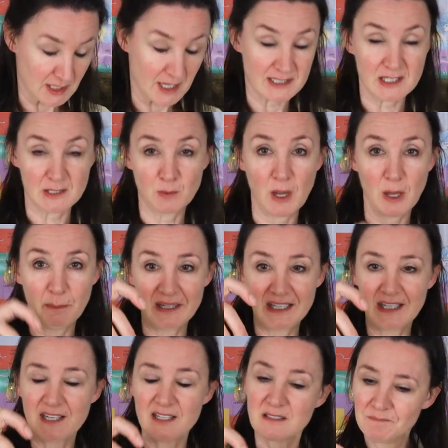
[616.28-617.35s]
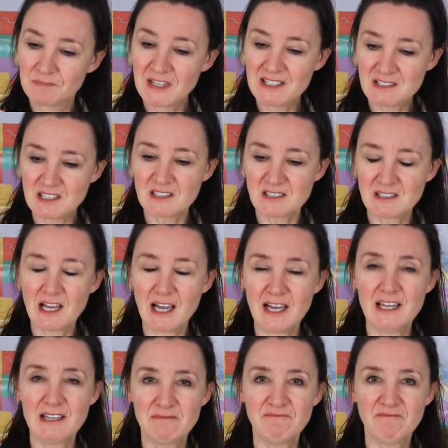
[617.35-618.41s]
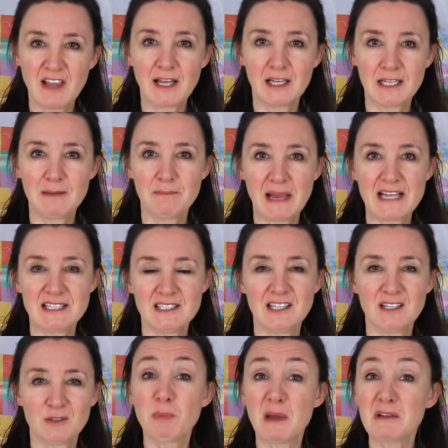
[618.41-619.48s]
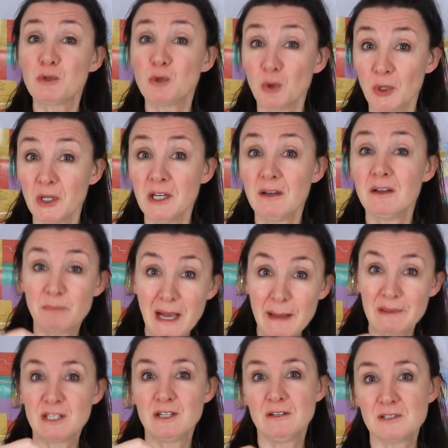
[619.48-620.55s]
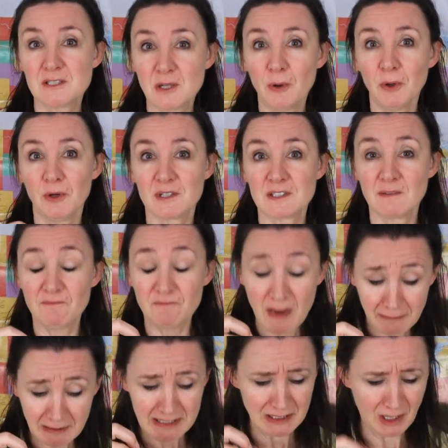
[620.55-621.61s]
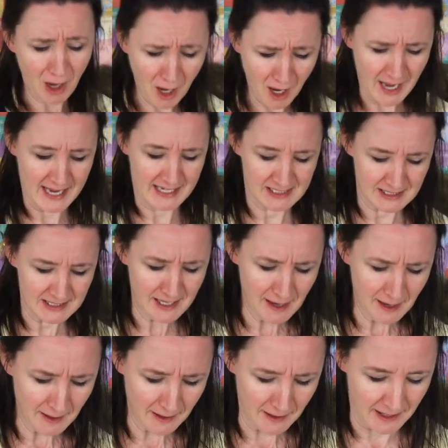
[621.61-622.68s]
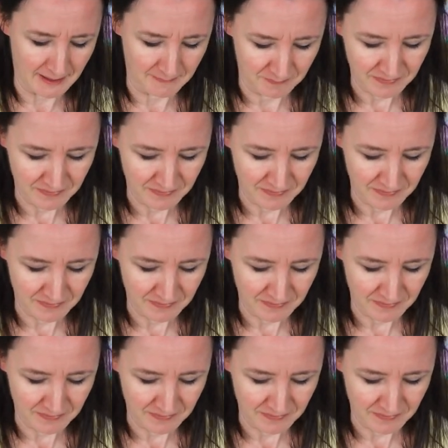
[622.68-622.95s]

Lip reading: nice as well, but it's just a fairly basic but good barbecue sauce. Very nice. Yum.